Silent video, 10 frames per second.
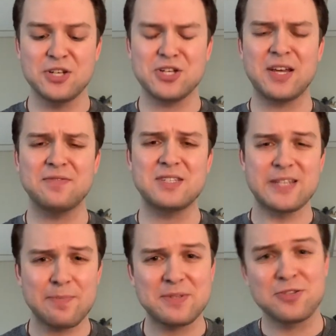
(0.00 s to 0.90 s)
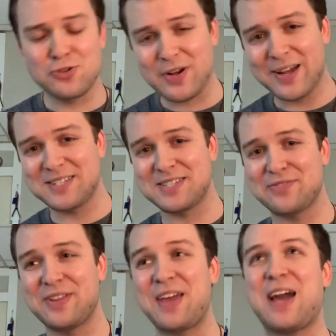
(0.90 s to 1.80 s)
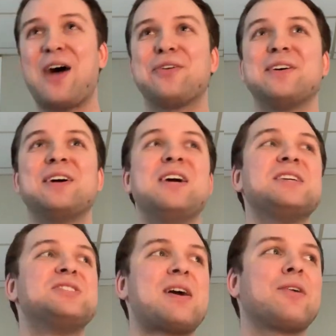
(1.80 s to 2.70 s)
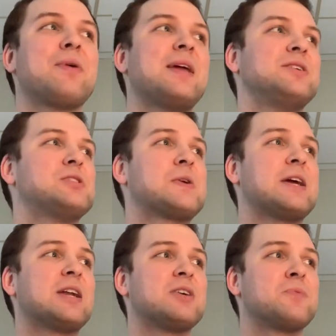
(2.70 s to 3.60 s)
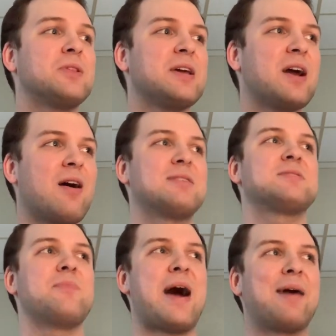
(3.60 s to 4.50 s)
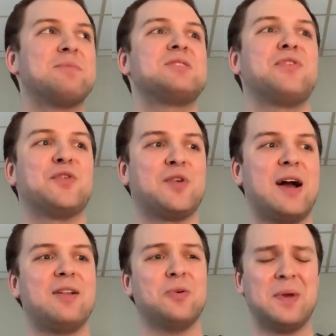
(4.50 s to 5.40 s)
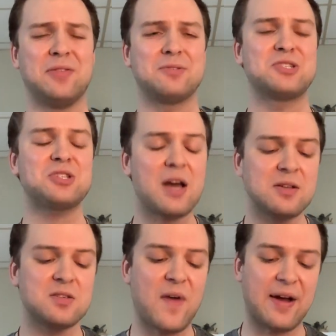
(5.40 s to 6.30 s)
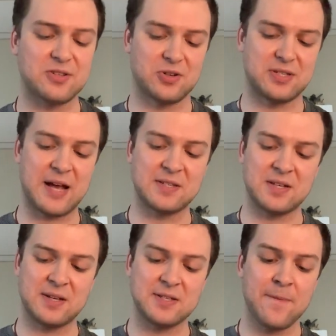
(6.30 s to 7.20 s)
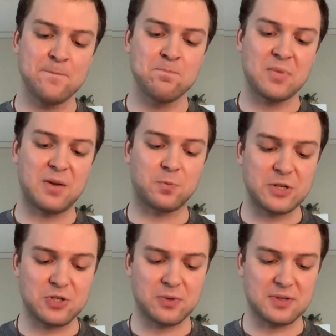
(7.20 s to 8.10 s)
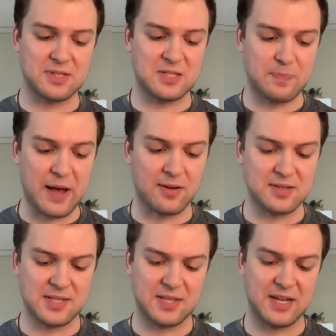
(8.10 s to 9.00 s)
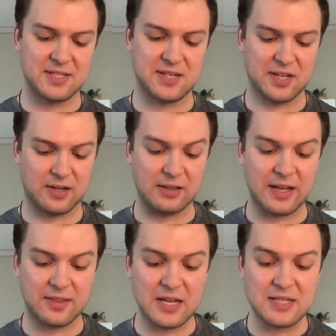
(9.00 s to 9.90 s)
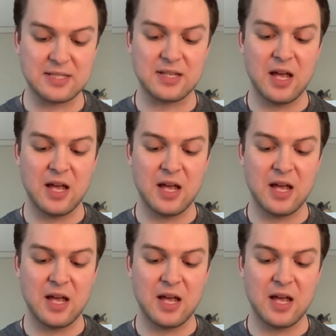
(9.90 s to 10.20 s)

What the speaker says: gives tips and tricks of like how to decorate and create a really awesome atmosphere for Halloween. There's tons of exercises and rituals and spells and things in here. Like, this